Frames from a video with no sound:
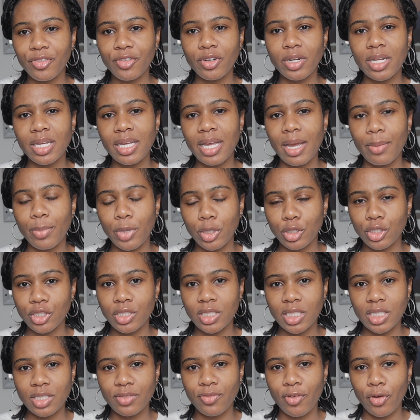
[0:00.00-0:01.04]
free. I purchased
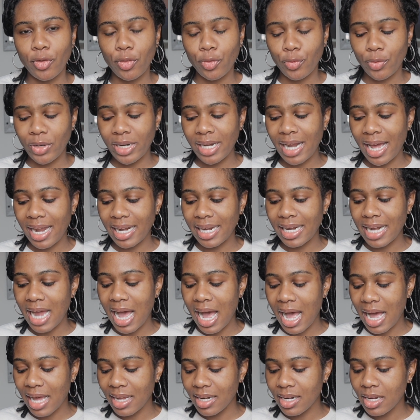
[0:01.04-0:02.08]
this for
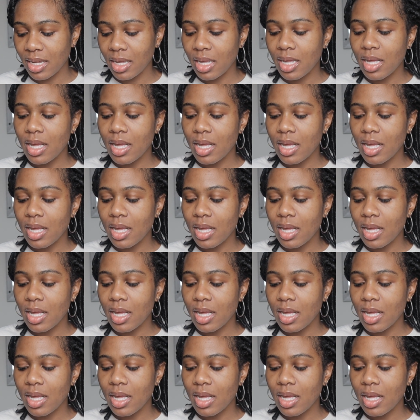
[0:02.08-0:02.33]
$3.99,